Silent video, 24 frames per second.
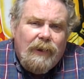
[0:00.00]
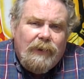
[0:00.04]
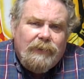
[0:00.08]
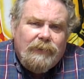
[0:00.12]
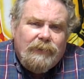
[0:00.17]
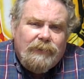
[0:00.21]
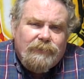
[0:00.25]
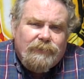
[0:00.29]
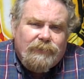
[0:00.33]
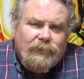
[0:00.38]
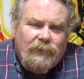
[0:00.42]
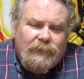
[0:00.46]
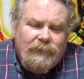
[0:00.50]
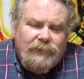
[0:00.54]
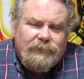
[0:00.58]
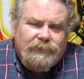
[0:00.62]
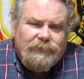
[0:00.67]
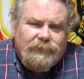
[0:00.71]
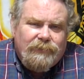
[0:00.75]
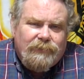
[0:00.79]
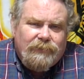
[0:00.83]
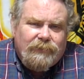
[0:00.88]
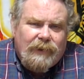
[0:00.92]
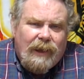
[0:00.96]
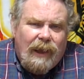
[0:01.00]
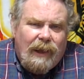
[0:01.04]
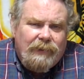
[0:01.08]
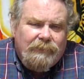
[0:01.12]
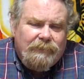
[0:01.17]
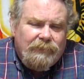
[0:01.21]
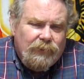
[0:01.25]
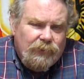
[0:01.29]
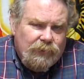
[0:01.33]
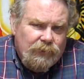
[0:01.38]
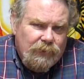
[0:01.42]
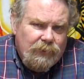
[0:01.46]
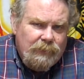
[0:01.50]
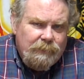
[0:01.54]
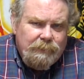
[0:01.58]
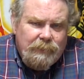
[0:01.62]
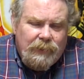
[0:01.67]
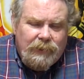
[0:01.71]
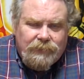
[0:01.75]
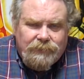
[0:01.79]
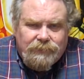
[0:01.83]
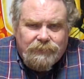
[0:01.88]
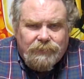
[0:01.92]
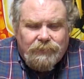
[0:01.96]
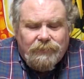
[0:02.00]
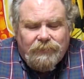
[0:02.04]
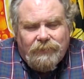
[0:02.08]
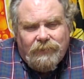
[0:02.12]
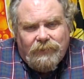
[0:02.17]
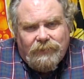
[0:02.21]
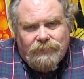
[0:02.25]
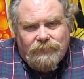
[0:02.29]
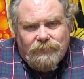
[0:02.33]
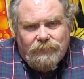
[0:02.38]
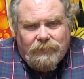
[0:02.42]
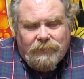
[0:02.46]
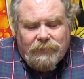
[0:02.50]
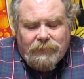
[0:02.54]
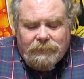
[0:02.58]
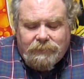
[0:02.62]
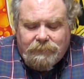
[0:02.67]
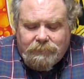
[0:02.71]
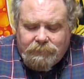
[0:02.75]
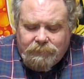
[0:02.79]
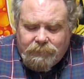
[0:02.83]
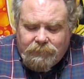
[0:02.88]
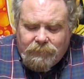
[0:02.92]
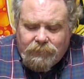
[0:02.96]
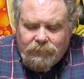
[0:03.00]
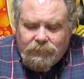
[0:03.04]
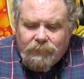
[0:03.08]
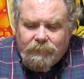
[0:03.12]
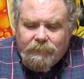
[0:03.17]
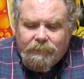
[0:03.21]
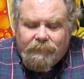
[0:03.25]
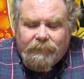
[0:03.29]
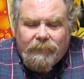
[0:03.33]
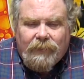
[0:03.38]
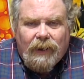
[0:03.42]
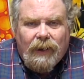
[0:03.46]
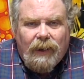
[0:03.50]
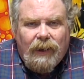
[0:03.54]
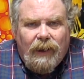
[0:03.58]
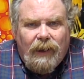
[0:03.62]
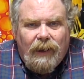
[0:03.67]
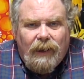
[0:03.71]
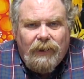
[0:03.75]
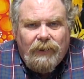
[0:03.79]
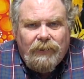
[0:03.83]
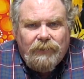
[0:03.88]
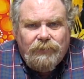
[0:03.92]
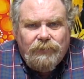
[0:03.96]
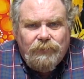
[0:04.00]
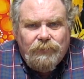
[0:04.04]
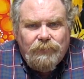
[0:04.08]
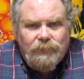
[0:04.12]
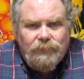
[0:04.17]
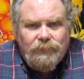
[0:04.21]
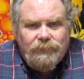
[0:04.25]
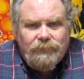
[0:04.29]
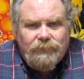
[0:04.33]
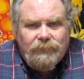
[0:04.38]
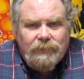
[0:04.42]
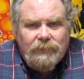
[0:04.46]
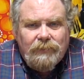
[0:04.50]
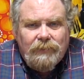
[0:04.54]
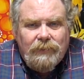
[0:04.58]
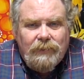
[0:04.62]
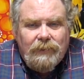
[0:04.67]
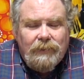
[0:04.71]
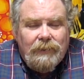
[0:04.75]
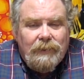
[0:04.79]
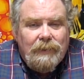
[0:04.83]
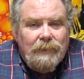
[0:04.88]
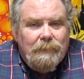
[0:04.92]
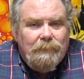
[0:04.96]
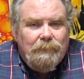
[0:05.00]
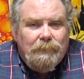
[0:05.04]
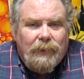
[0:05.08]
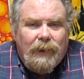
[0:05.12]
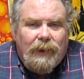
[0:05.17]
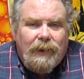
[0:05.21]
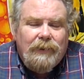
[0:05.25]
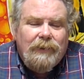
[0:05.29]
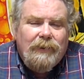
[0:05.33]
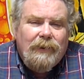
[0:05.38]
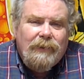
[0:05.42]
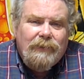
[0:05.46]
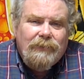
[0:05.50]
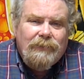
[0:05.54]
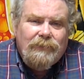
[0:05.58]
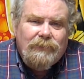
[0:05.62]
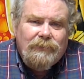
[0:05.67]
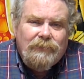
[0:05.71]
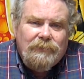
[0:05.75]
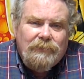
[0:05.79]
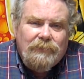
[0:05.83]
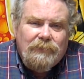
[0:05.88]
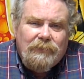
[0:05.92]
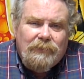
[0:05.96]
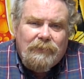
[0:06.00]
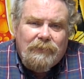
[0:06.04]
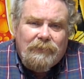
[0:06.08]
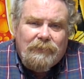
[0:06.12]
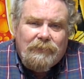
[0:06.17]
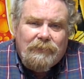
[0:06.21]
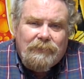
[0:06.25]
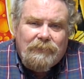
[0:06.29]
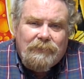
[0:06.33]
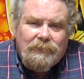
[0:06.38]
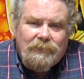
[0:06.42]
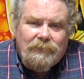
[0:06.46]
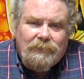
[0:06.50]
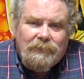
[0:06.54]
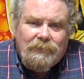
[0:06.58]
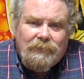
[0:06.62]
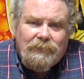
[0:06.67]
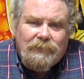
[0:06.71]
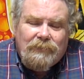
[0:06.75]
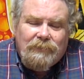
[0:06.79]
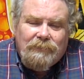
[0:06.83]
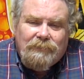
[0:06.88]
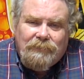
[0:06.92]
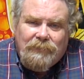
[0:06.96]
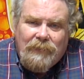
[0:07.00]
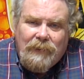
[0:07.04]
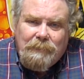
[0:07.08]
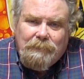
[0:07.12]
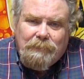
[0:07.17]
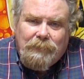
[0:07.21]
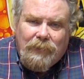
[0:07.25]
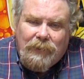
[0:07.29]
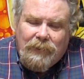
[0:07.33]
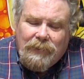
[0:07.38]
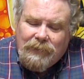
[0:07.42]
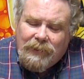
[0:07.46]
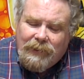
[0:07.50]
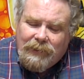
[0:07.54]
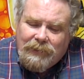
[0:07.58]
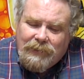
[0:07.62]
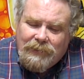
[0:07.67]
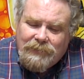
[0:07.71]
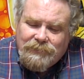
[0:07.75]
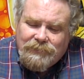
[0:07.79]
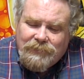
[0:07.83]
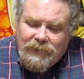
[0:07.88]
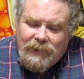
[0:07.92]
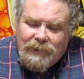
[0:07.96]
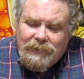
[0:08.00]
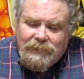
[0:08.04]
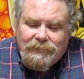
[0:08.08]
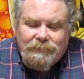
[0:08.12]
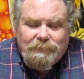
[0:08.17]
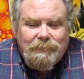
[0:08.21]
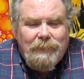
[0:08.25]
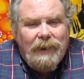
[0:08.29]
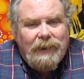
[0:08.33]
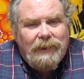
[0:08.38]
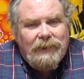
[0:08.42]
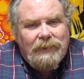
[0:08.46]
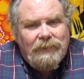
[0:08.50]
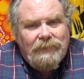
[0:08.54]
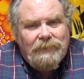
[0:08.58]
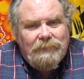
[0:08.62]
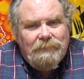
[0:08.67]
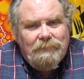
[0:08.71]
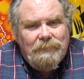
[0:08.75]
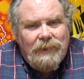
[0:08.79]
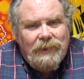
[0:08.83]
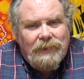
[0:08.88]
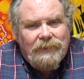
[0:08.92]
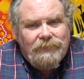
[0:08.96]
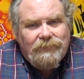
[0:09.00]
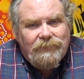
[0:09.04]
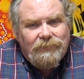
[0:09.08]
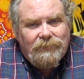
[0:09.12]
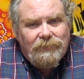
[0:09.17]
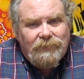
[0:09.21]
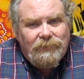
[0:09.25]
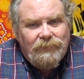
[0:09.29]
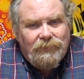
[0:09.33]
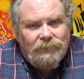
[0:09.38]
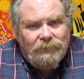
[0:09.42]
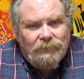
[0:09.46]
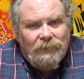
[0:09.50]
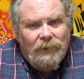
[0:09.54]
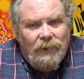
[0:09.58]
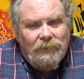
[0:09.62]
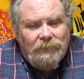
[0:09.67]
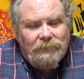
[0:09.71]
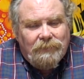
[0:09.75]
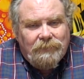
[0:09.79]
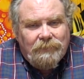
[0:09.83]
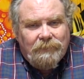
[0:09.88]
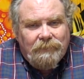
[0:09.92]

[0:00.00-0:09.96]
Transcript: So this is kind of a good mixture that you can use, but the fun part, like I said, is making the mix your own.